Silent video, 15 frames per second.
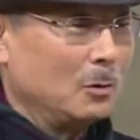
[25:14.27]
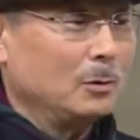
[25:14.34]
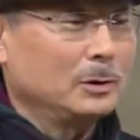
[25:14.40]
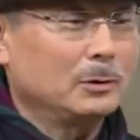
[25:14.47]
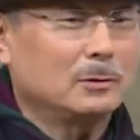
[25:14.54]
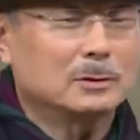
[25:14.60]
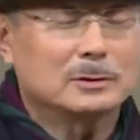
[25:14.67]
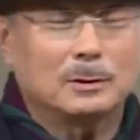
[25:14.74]

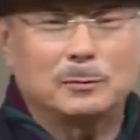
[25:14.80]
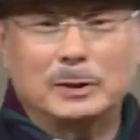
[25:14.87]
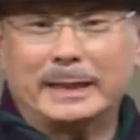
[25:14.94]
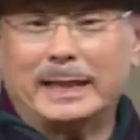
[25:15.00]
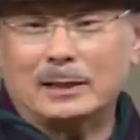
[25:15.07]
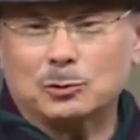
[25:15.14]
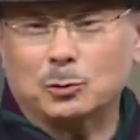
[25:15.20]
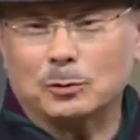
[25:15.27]
You tell a
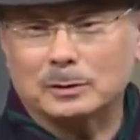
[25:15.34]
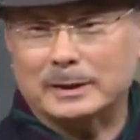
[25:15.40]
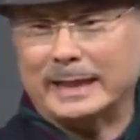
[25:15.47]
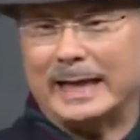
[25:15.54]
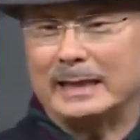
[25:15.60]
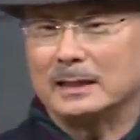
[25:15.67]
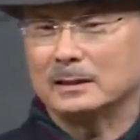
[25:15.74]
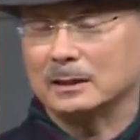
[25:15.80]
person
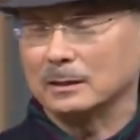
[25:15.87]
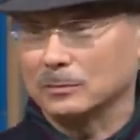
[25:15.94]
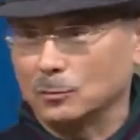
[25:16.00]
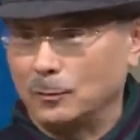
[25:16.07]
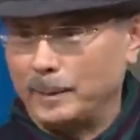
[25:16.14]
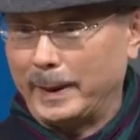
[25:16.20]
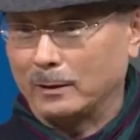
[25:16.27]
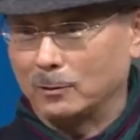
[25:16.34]
the same
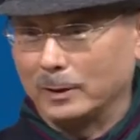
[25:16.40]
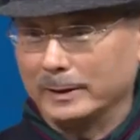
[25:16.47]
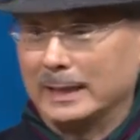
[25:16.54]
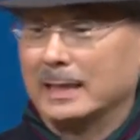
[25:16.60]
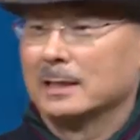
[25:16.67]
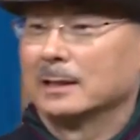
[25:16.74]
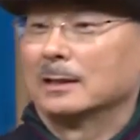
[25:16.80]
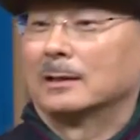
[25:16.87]
thing,
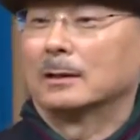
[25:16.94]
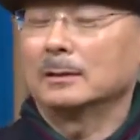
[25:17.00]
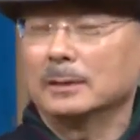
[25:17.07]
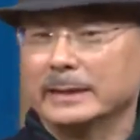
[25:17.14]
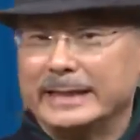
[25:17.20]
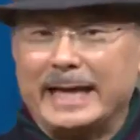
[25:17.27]
but then